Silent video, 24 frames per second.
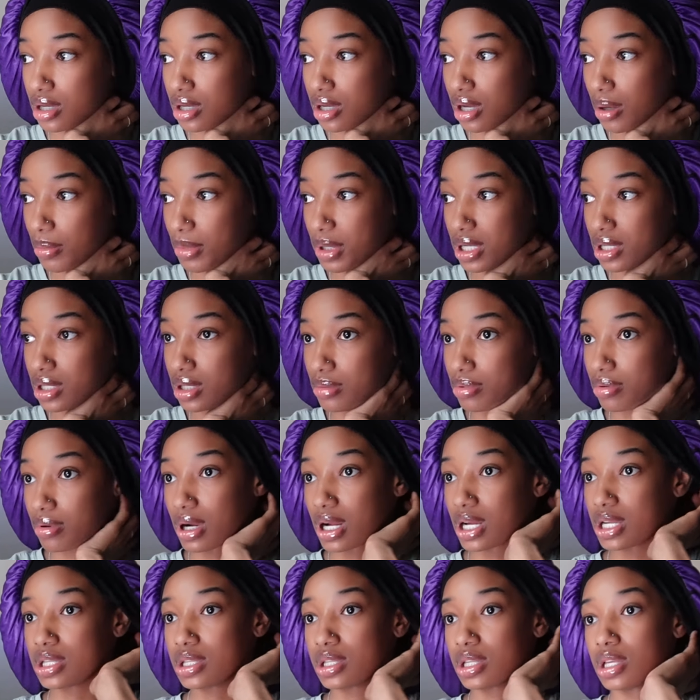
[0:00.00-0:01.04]
I'm in the
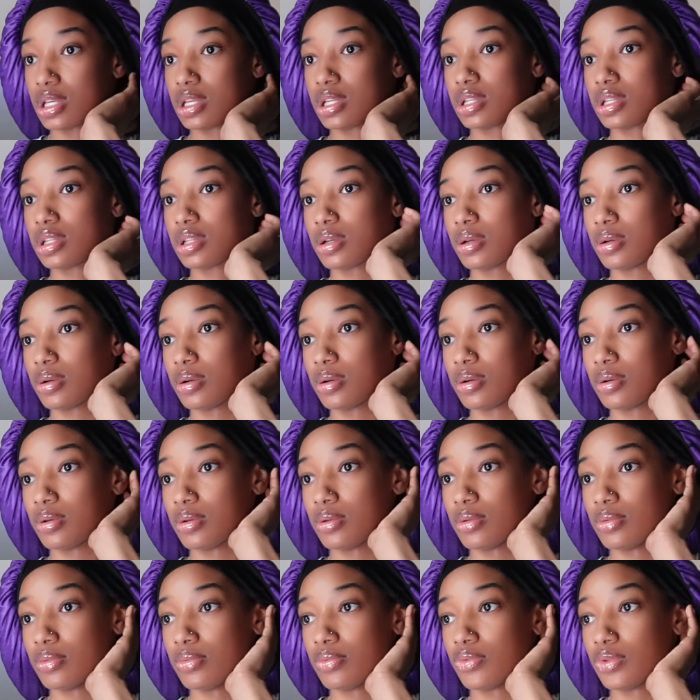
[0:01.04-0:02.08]
process
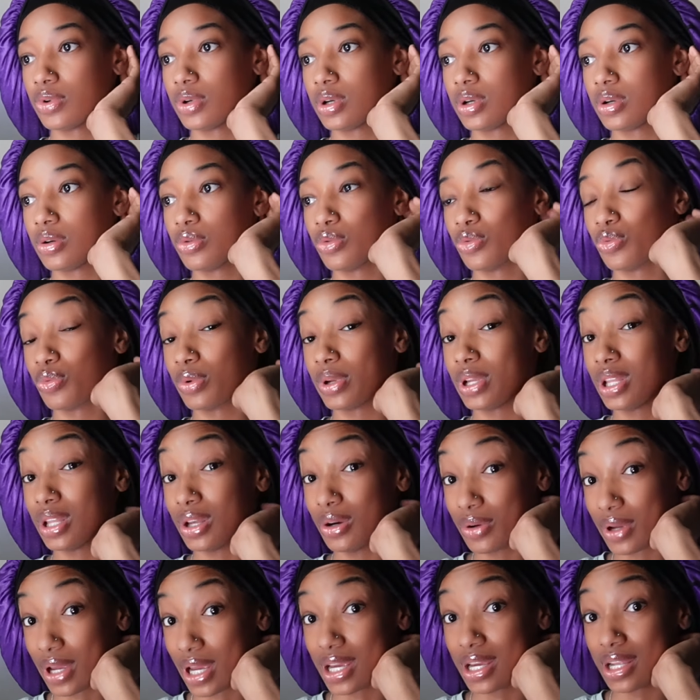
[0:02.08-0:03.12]
of
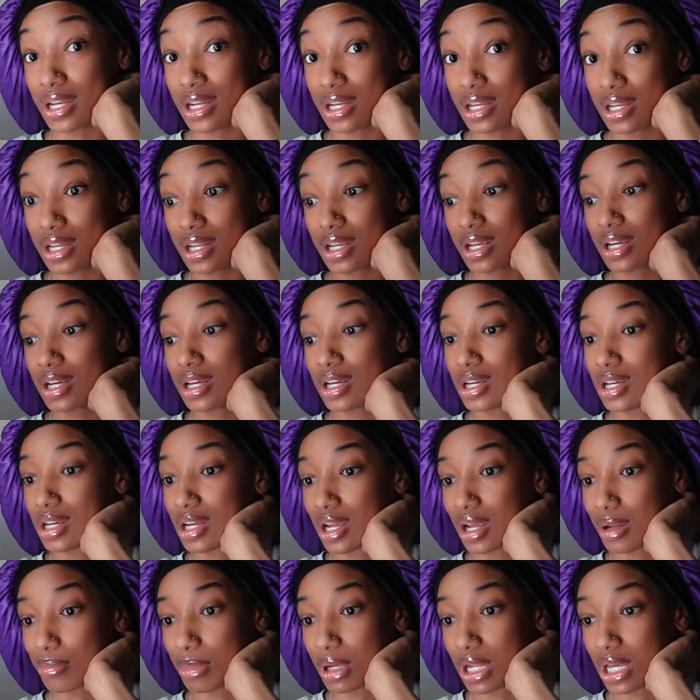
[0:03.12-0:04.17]
relocating.
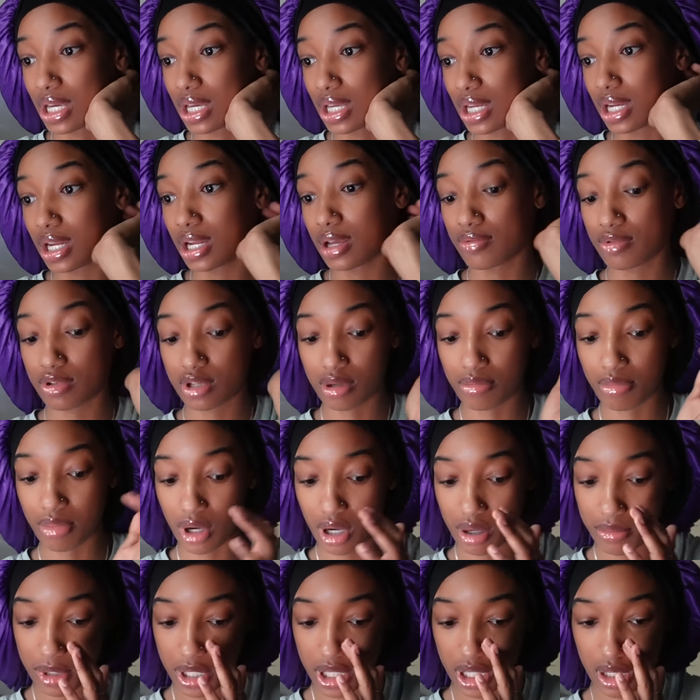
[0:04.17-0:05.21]
I'm not gonna have this
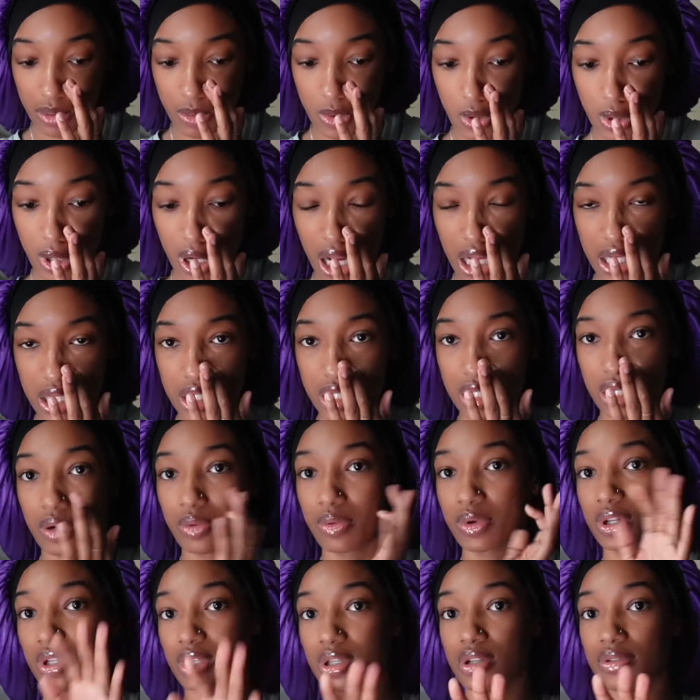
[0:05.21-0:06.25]
apartment anymore. I just don't
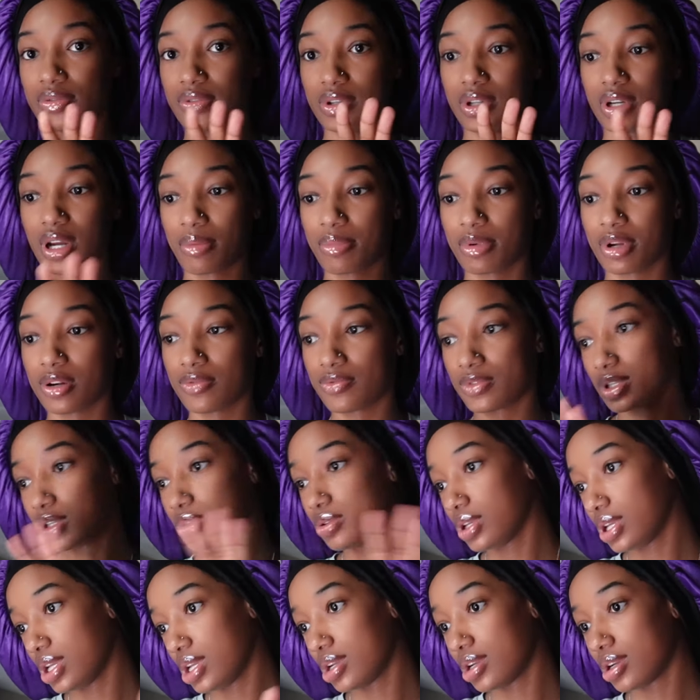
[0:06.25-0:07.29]
wanna live here. I've been here for 2
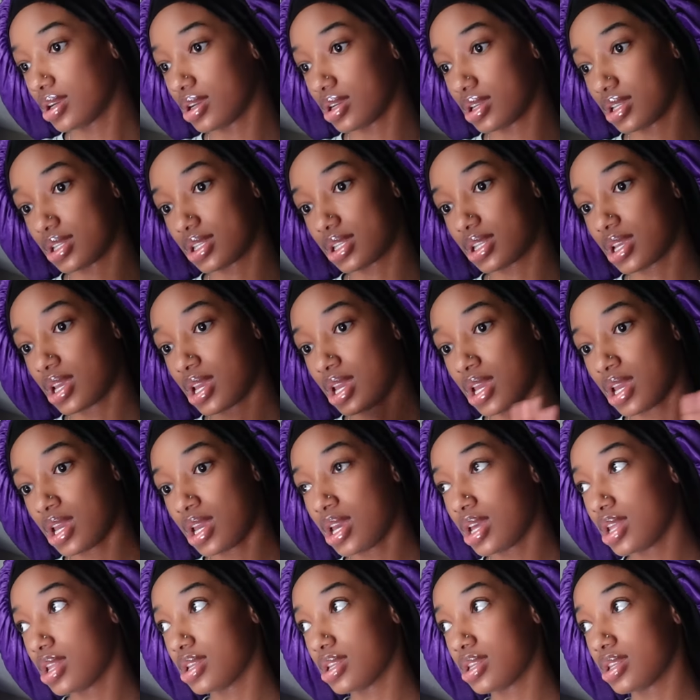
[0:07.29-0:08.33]
years.
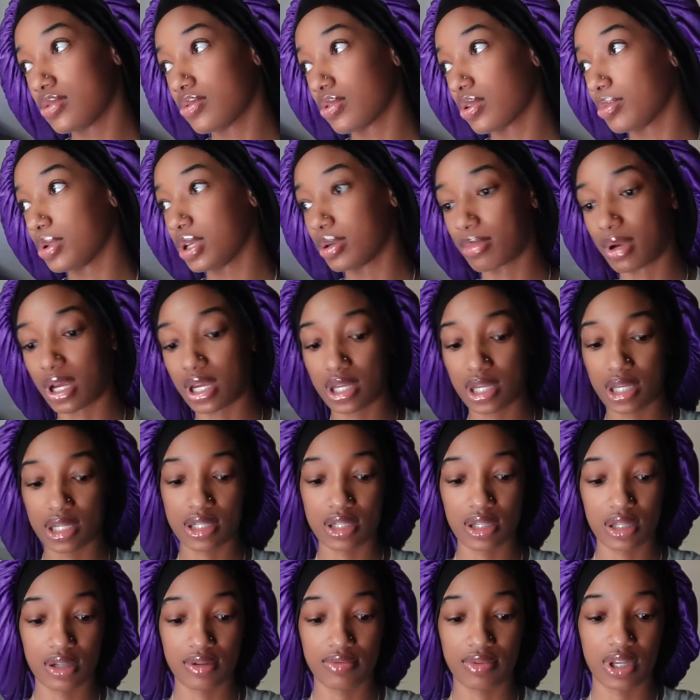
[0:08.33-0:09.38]
This is where me and my
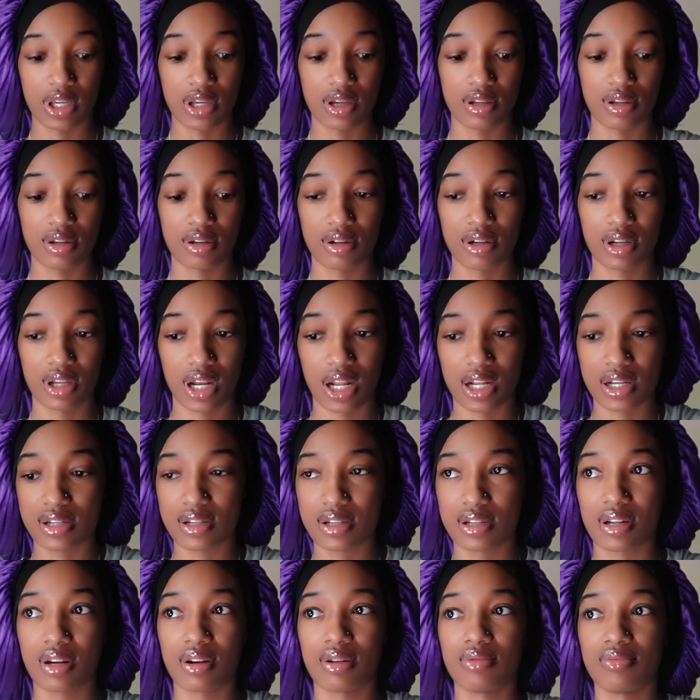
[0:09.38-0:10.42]
ex live together, and I
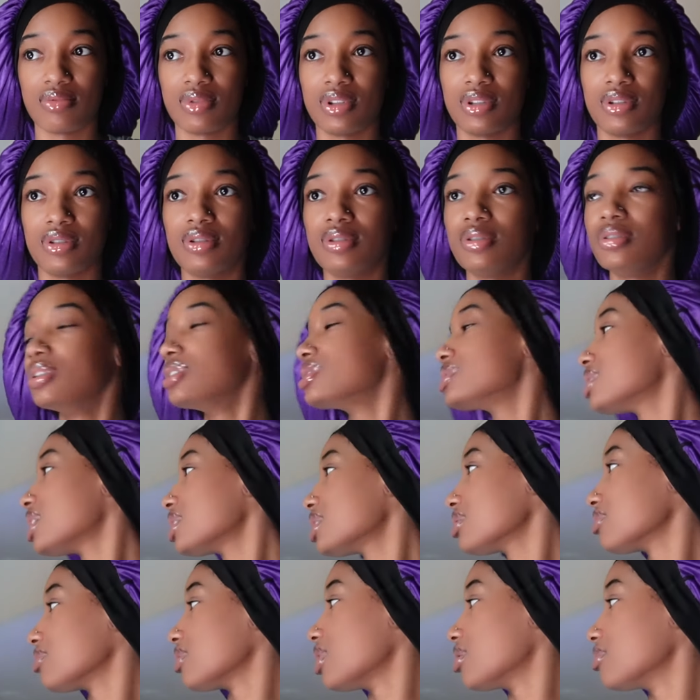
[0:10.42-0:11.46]
just don't wanna. There's
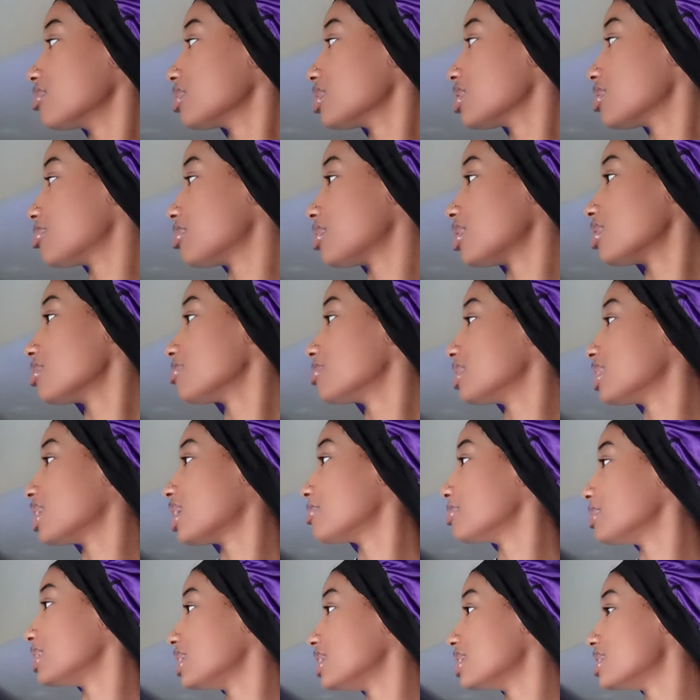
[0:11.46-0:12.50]
nothing wrong with the apartment. I
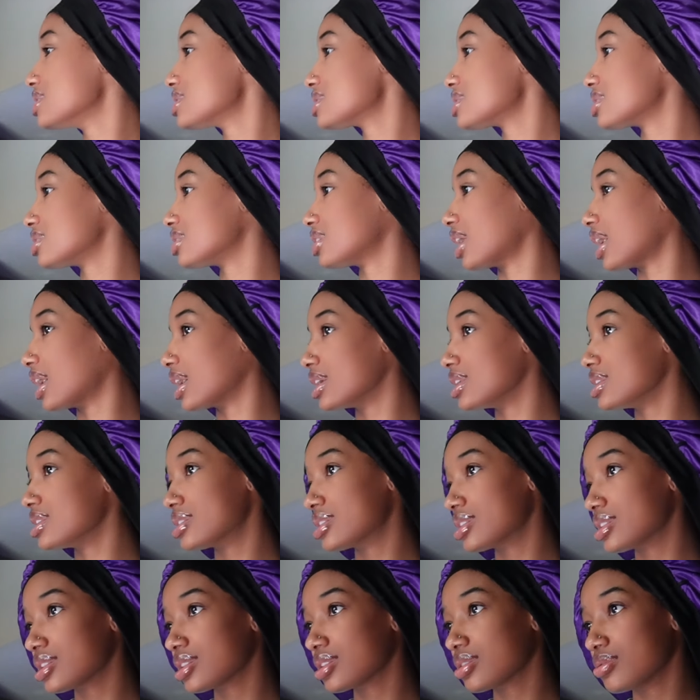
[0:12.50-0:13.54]
mean, it's a
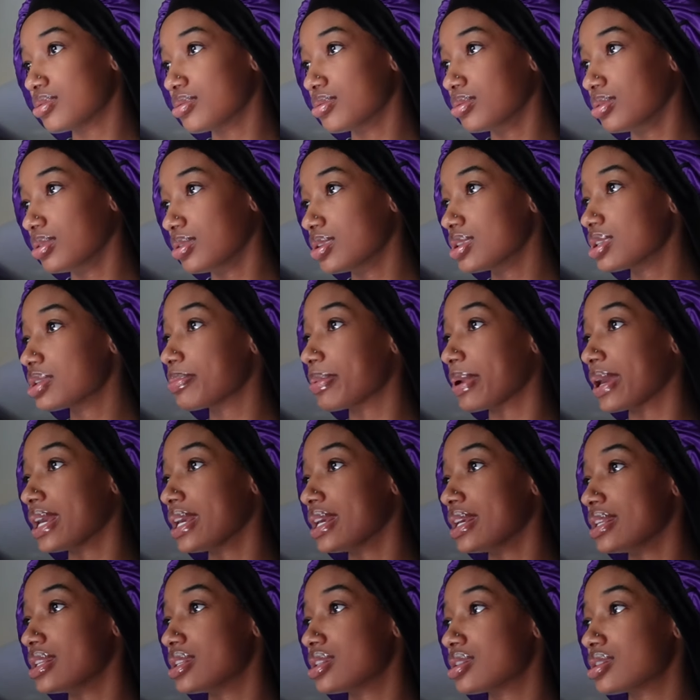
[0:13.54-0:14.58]
nice, cool little
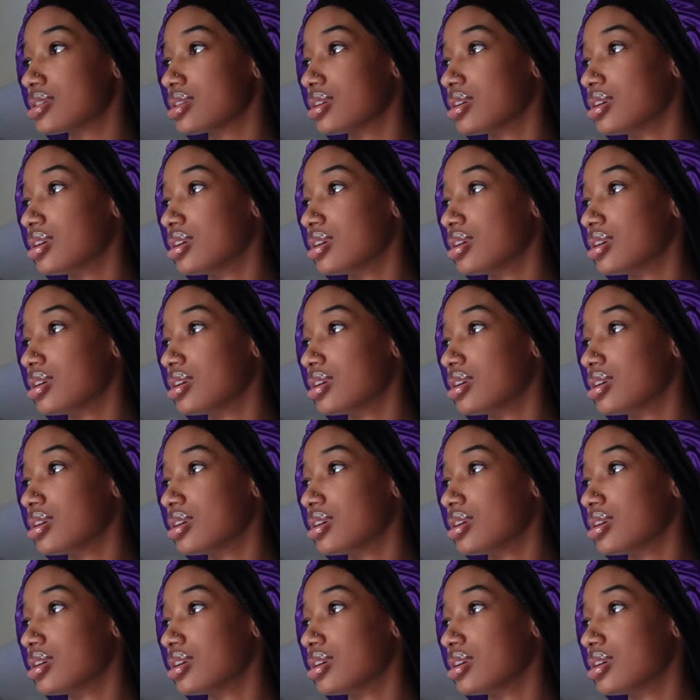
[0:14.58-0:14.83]
space,